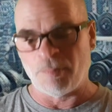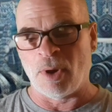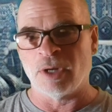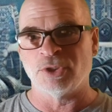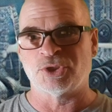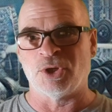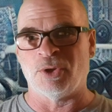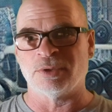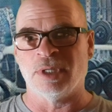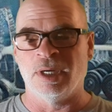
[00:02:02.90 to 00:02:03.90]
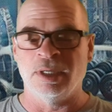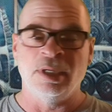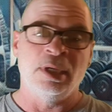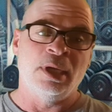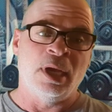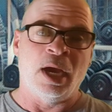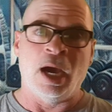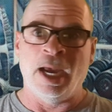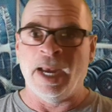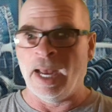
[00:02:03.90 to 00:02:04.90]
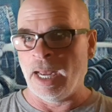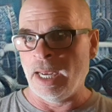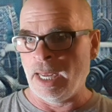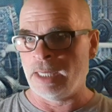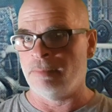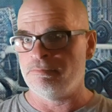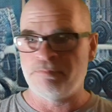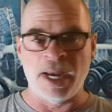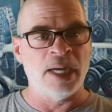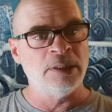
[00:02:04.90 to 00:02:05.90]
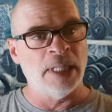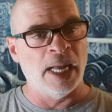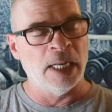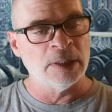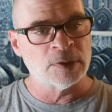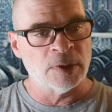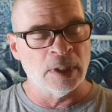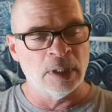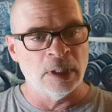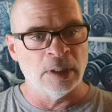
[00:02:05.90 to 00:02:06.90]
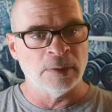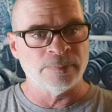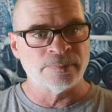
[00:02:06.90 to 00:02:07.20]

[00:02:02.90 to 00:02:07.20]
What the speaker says: on his shoulder, I had him pegged as the